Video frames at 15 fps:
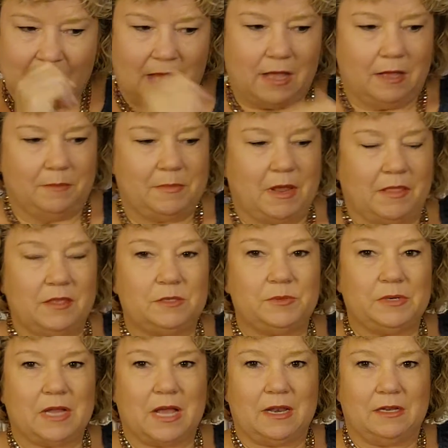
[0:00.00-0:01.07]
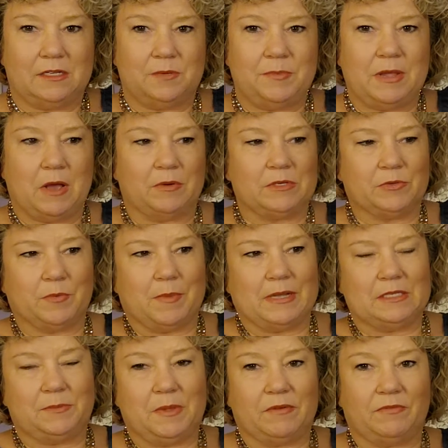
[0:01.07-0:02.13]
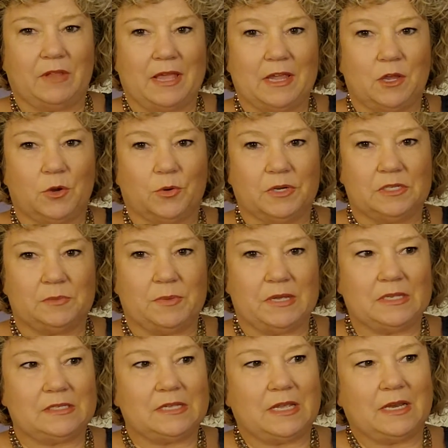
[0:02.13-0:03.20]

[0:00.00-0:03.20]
Now this one kind of to me always reminds me of like Christmas,